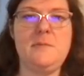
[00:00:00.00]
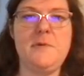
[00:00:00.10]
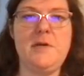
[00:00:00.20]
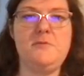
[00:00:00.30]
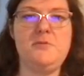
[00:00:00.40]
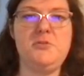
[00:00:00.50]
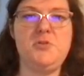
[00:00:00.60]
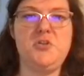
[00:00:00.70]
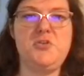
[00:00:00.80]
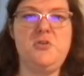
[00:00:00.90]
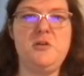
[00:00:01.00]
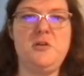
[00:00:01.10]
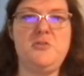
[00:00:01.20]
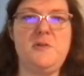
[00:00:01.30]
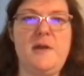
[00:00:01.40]
tutorials. You
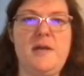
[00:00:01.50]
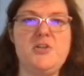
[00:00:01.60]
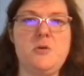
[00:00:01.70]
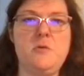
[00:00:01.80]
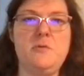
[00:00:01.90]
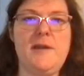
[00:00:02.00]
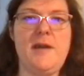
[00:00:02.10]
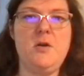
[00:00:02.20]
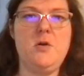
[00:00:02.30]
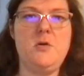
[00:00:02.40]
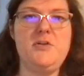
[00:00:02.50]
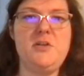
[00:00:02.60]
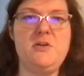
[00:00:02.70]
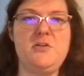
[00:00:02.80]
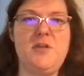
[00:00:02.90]
can also add your own
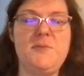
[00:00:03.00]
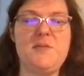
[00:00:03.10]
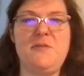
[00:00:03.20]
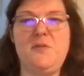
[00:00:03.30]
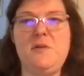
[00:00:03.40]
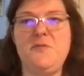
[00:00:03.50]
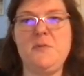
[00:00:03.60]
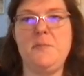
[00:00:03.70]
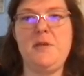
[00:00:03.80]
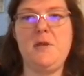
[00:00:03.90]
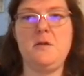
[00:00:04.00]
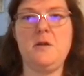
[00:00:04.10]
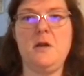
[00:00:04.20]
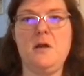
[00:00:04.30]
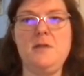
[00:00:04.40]
categories in your tips. Like if you have some
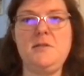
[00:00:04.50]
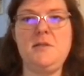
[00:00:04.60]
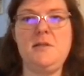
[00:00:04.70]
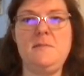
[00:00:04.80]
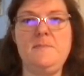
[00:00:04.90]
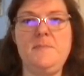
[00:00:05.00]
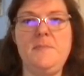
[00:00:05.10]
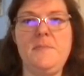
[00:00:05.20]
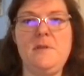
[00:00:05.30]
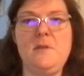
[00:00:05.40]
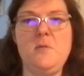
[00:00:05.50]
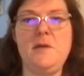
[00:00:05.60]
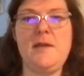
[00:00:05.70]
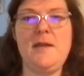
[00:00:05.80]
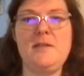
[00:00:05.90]
PLR content and you
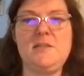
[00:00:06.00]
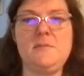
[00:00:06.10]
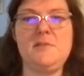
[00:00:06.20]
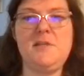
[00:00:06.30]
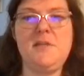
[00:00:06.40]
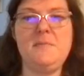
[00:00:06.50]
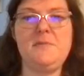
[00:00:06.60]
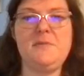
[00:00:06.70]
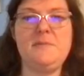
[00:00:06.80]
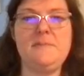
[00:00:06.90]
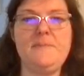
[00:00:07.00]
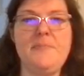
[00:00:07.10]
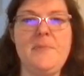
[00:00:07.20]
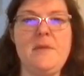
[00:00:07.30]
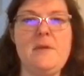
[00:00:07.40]
want to add some tips,
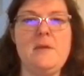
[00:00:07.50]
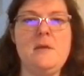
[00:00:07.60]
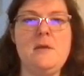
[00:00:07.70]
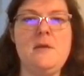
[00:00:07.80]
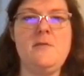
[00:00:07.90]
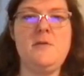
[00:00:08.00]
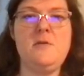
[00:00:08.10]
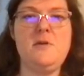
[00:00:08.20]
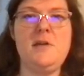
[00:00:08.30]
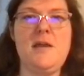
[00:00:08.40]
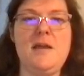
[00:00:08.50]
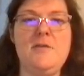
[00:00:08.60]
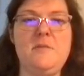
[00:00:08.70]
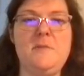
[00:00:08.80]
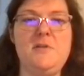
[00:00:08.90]
then you could
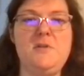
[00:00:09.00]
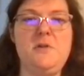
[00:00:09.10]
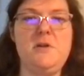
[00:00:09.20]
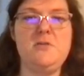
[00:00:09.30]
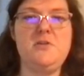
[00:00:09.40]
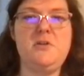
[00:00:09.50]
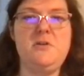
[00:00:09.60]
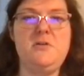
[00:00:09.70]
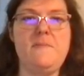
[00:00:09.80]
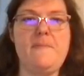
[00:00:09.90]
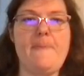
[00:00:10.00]
add them to here too.